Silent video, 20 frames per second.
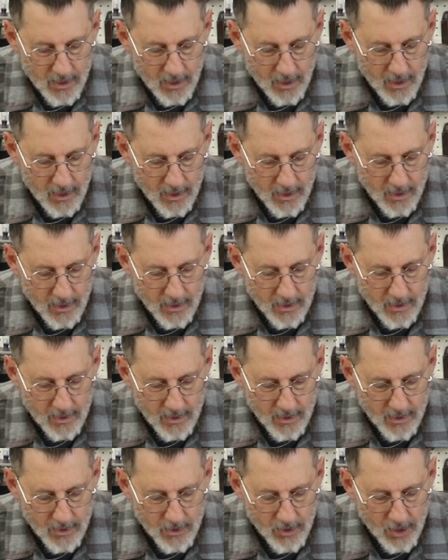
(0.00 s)
uh,
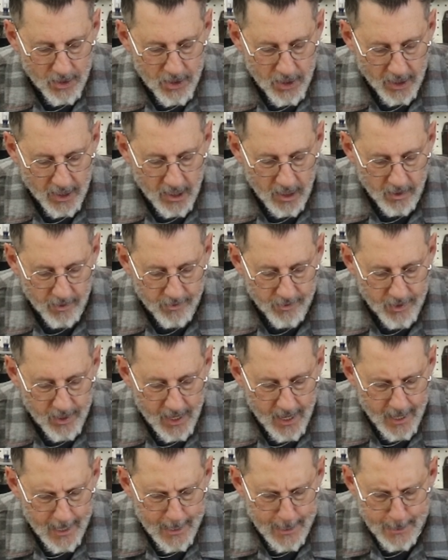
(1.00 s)
such a
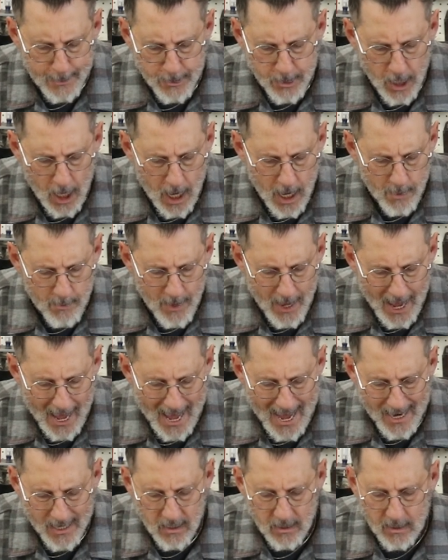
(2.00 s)
gift. Uh, Tom
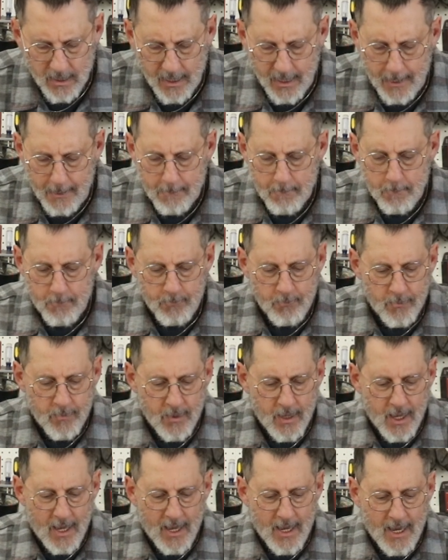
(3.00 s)
Ackley
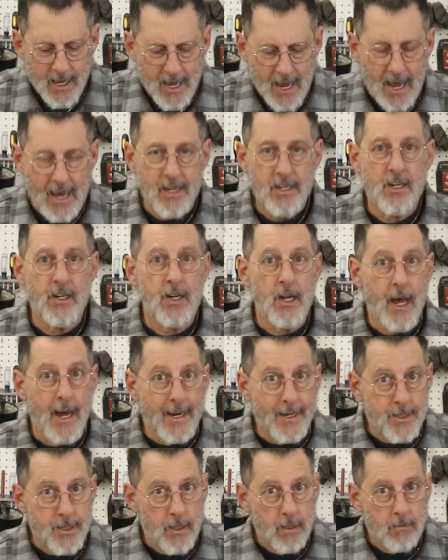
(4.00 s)
and
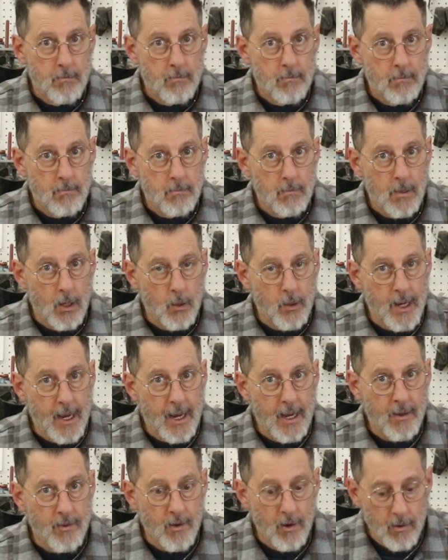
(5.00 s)
Annette,
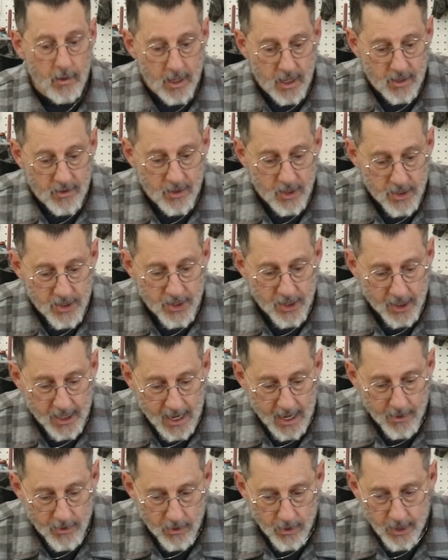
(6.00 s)
okay, they're in this
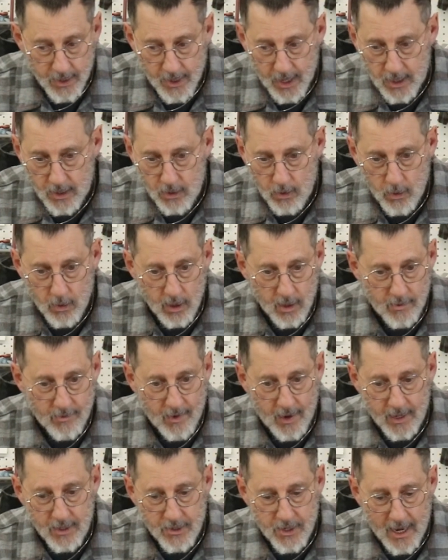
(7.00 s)
together and they do a
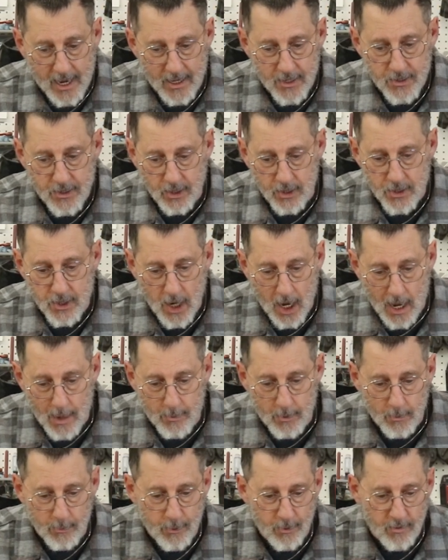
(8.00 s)
fantastic
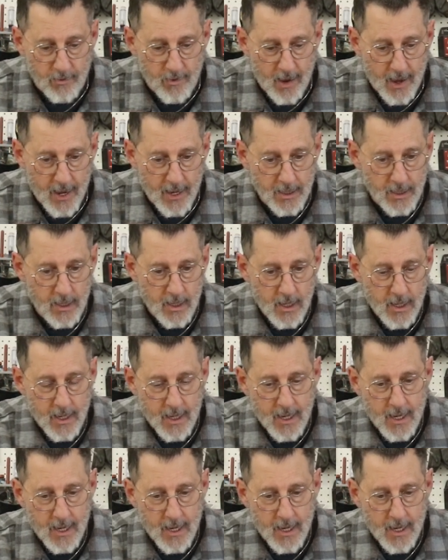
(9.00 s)
job and provide